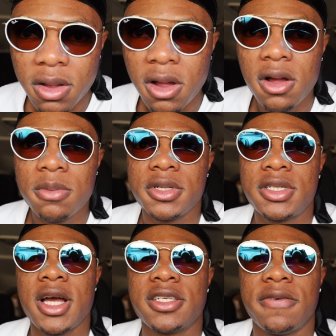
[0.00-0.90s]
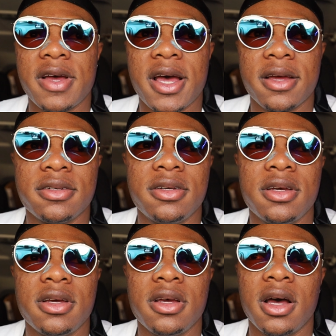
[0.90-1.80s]
um besides the fact
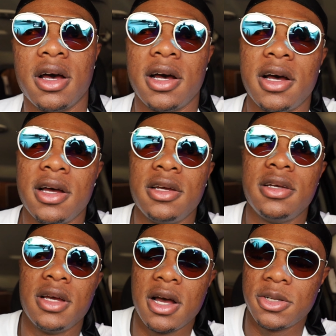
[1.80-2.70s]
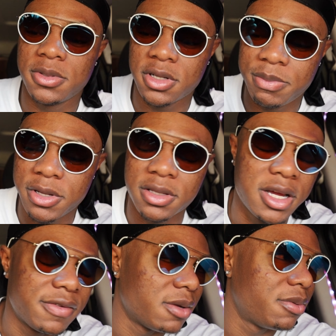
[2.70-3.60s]
uh, I was supposed to have been
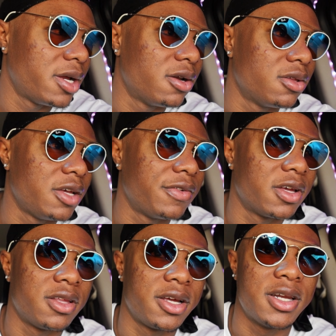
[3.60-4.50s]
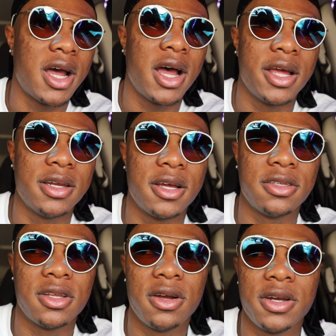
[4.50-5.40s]
left. I planned on leaving at like 9,
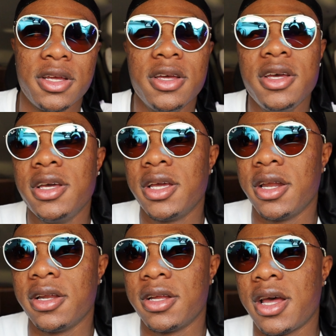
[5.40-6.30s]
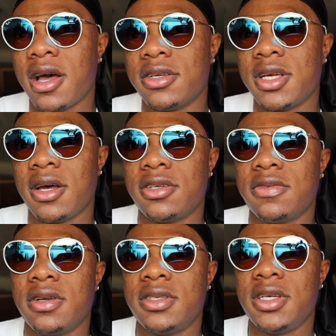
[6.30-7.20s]
9.30, getting to Kyle's house
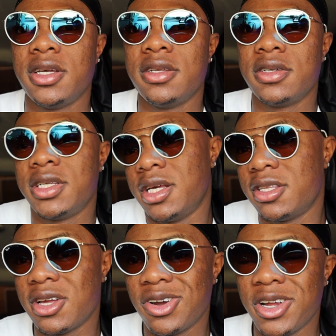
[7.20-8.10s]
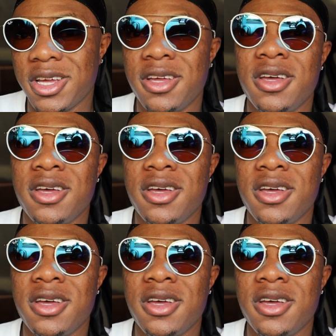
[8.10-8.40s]
around 10 or 10.30,